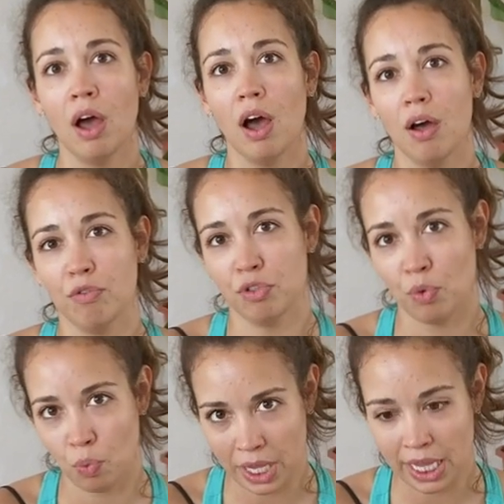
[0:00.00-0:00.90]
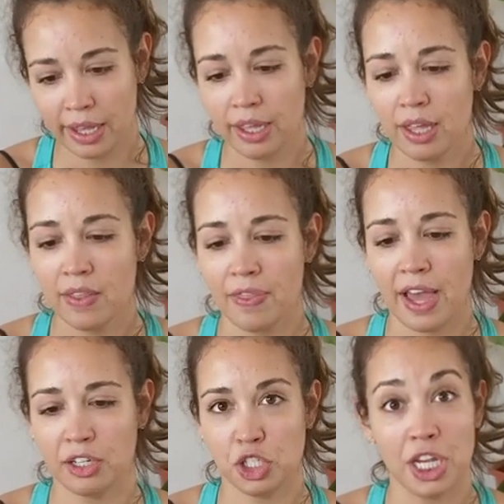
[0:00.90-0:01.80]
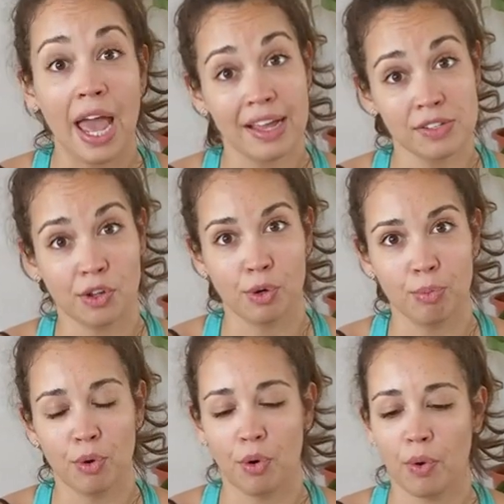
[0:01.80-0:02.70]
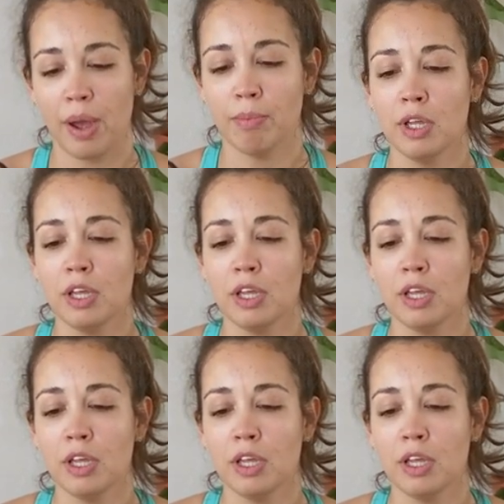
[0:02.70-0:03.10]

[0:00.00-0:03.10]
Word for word: of the week that she has on her program.